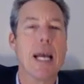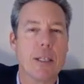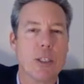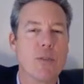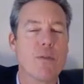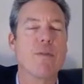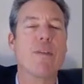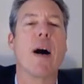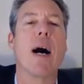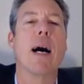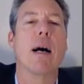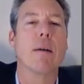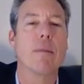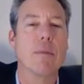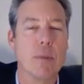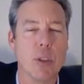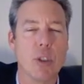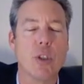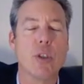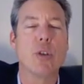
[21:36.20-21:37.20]
and they had
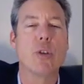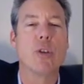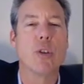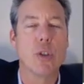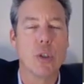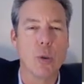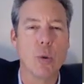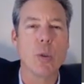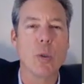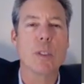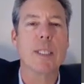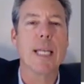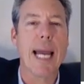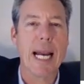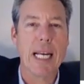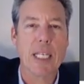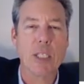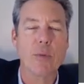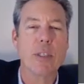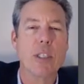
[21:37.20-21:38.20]
filed
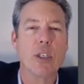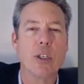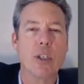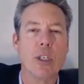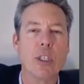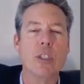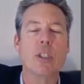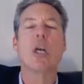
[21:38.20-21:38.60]
dual tax